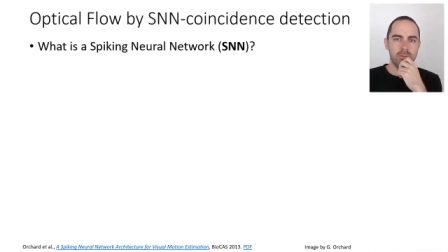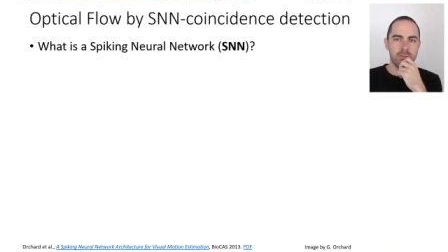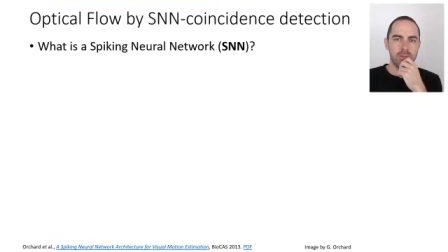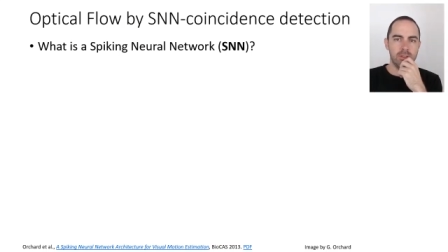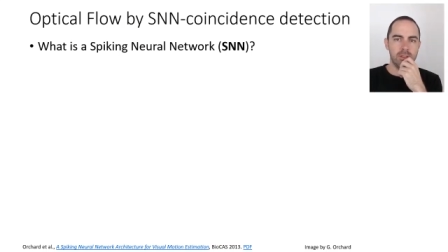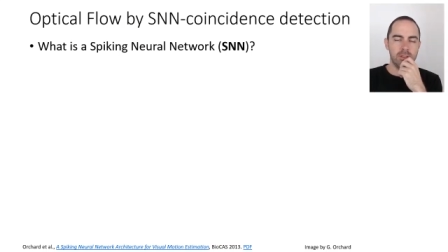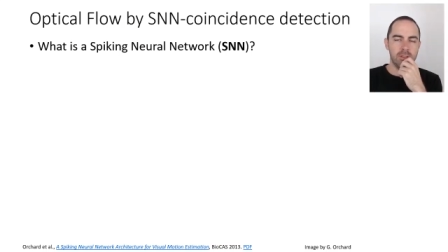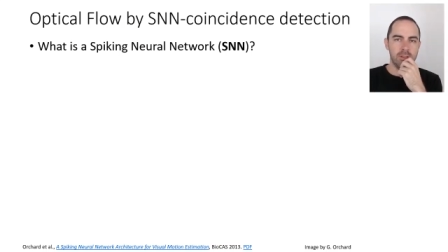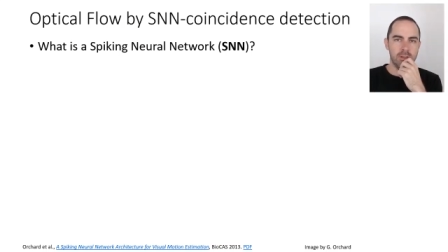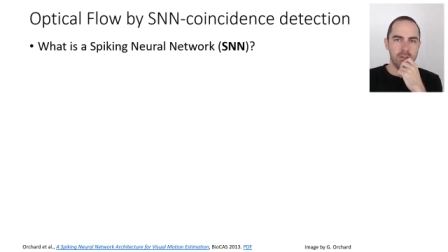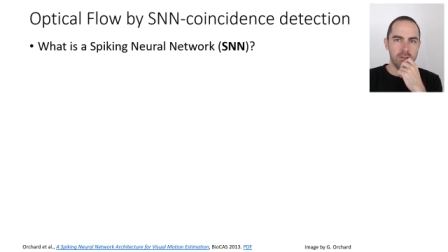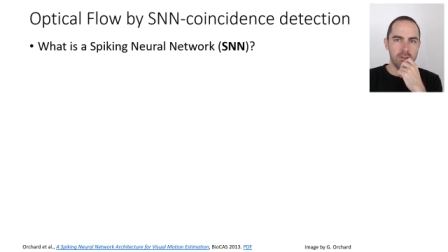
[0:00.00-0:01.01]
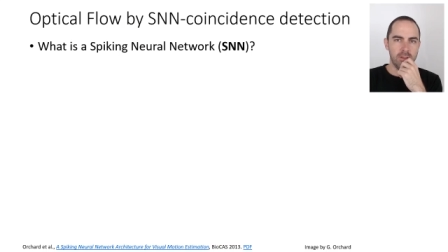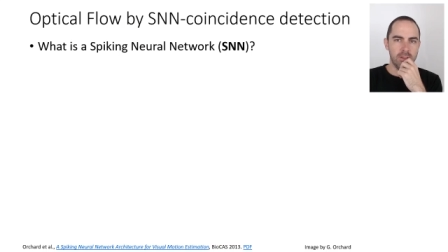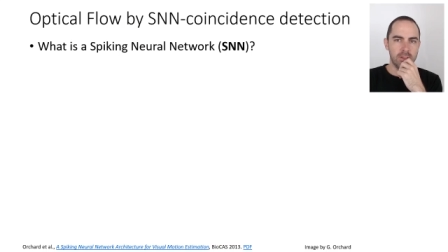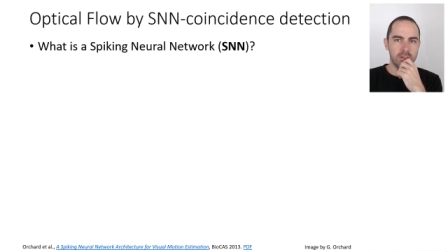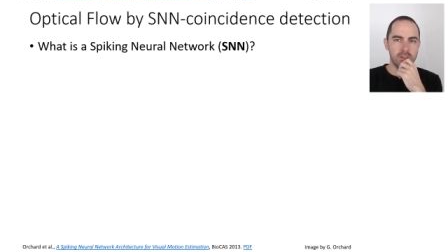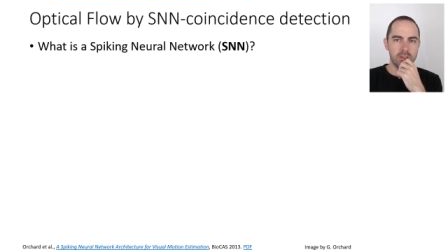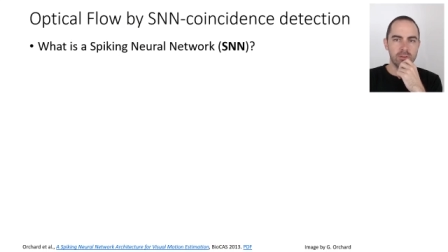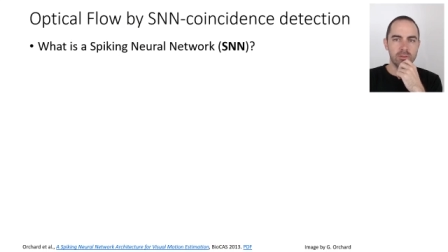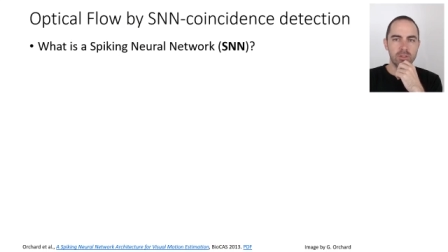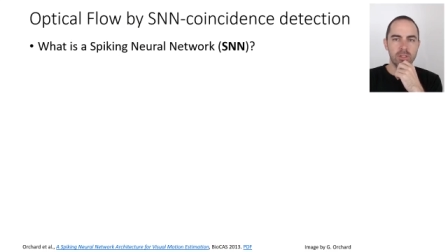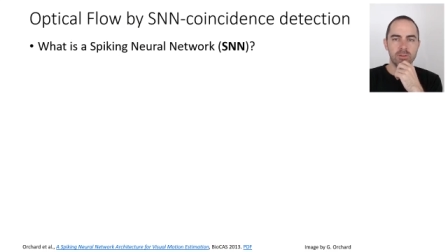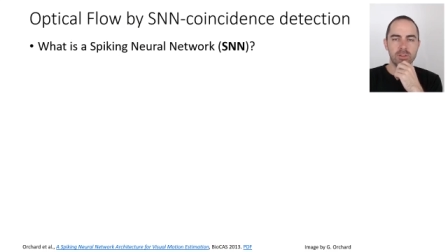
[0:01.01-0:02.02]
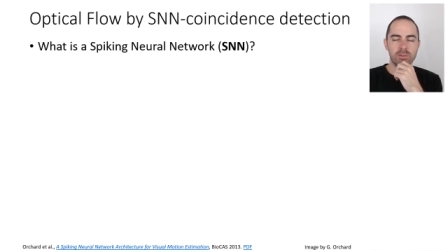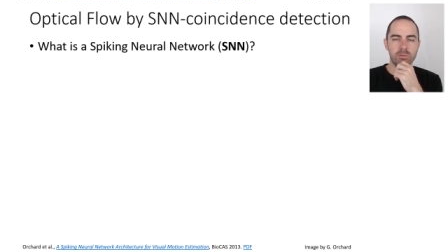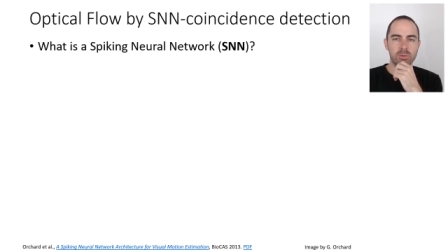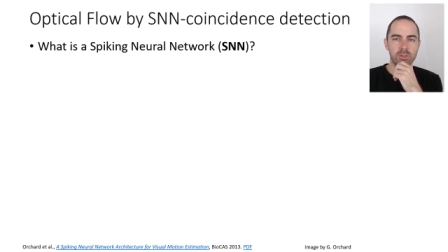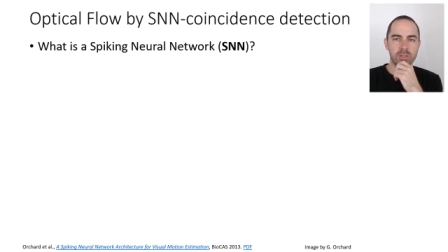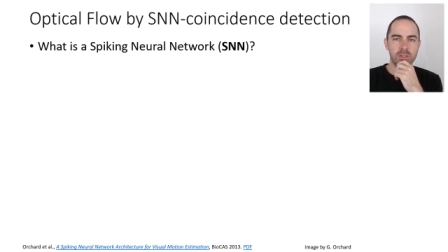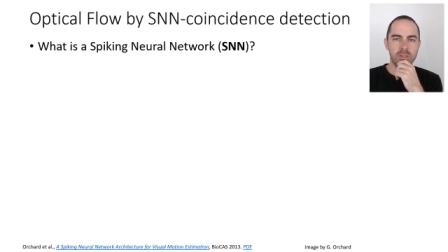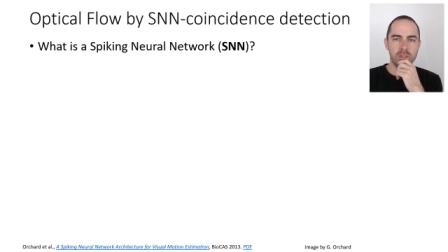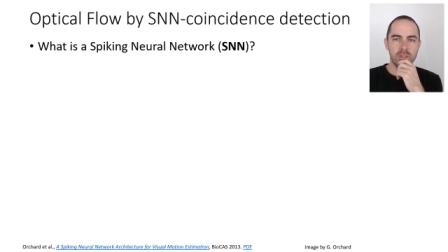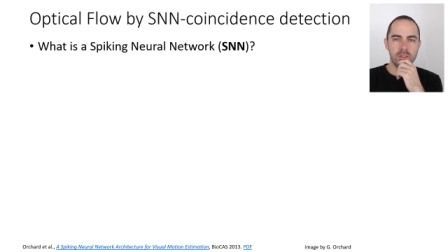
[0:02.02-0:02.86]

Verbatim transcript: the the architecture of how it's working